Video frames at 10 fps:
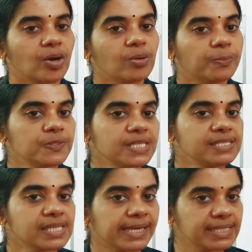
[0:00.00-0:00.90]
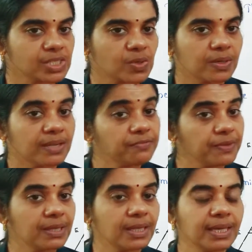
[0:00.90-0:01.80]
opposite sides, if
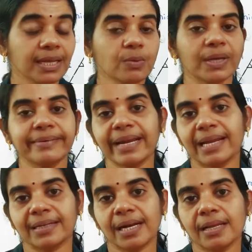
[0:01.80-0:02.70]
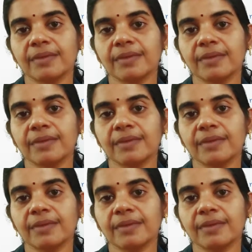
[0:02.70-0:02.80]
in a quadrilateral,